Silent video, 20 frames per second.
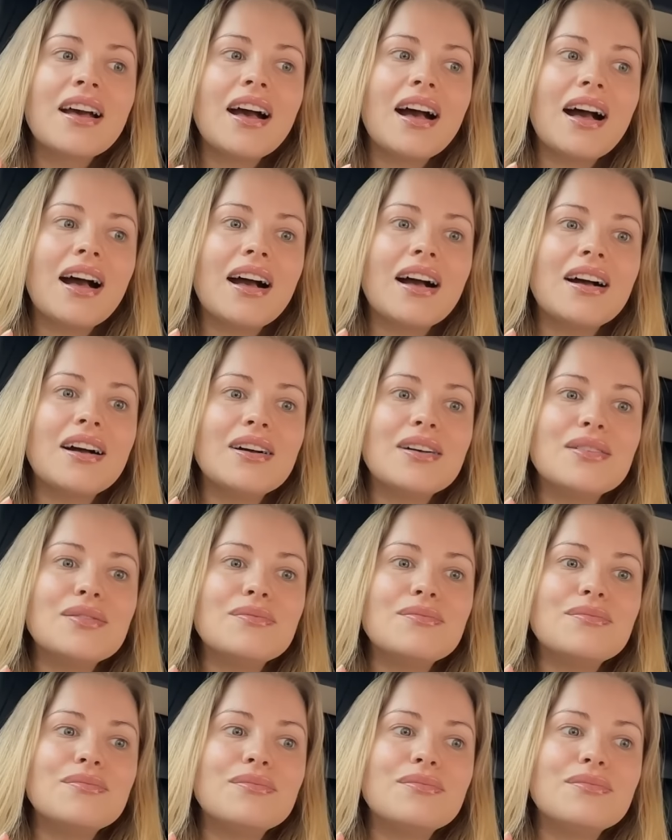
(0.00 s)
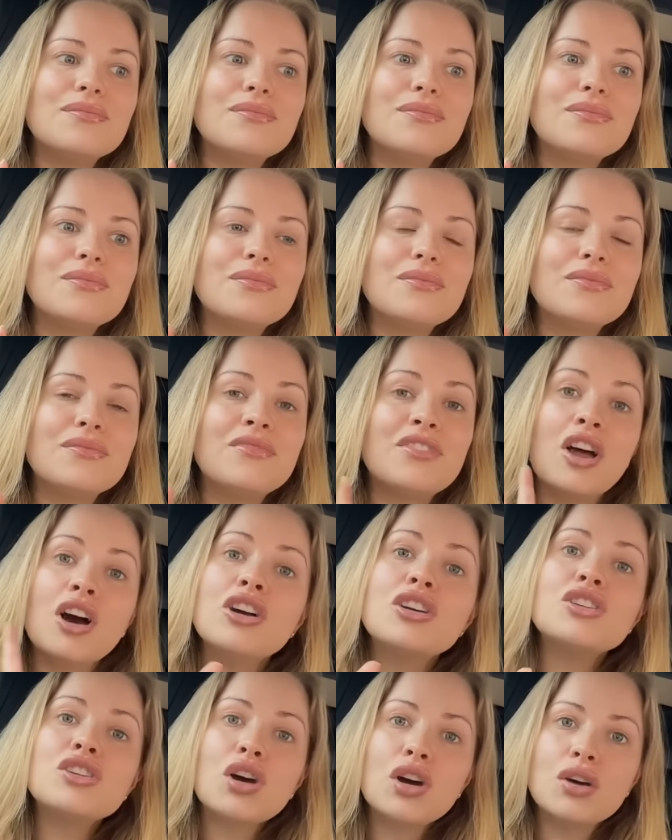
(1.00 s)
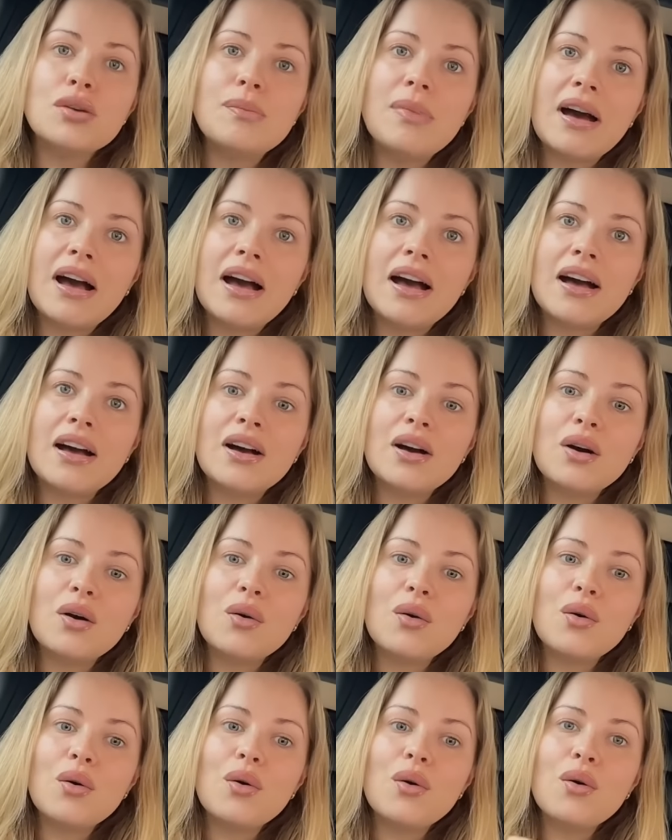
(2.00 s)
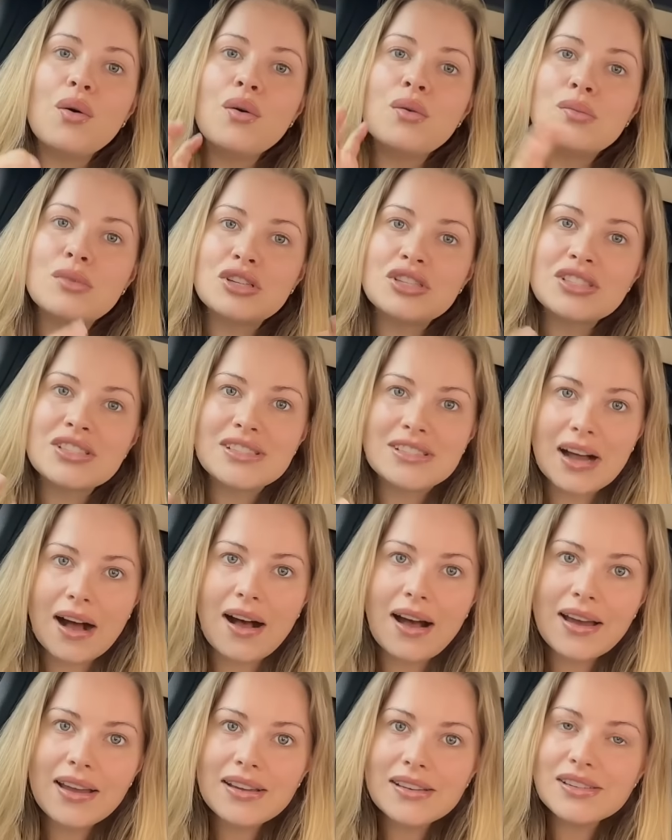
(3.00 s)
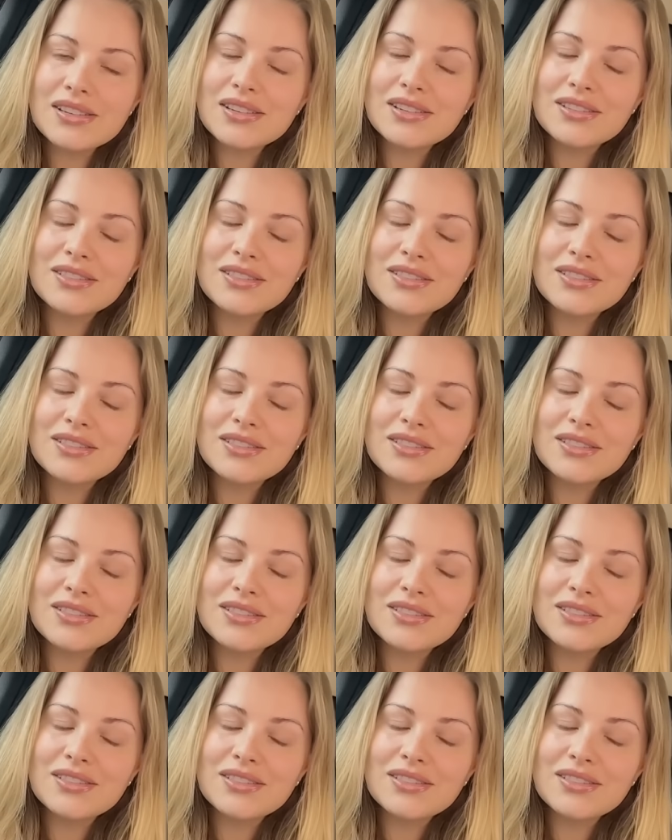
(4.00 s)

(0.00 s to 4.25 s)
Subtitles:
Vlogtober almost died,